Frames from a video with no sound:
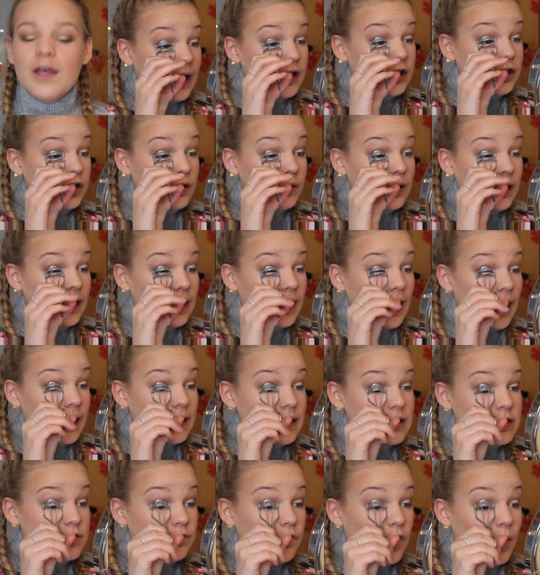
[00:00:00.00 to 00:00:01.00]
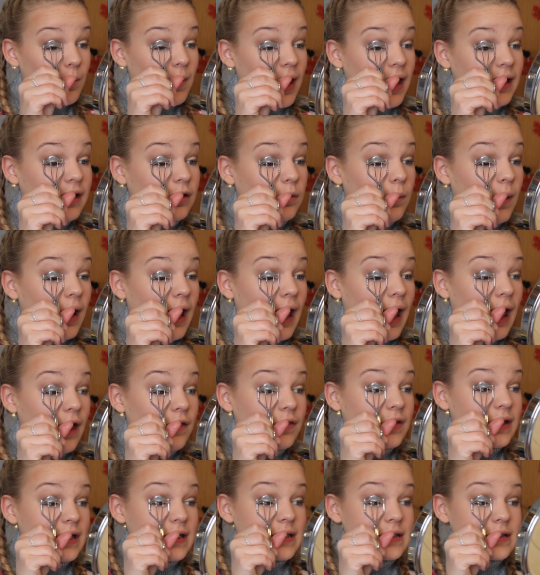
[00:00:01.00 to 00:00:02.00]
and you can get these from
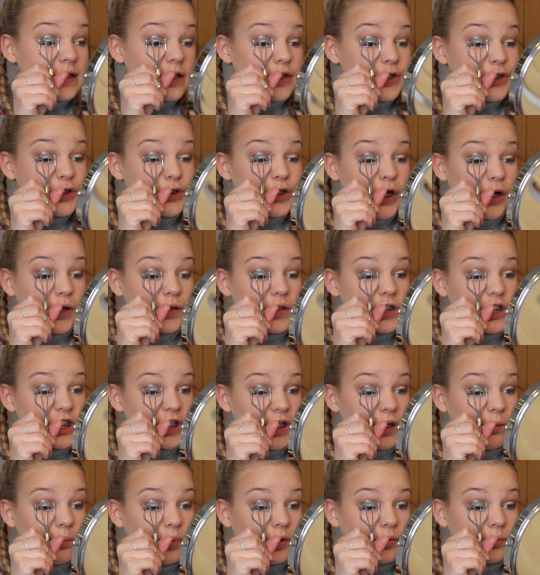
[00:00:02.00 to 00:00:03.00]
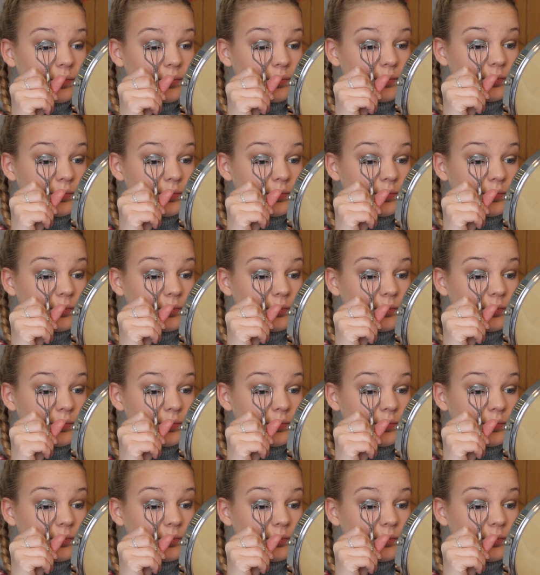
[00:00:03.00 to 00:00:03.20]
anywhere. These are so cheap.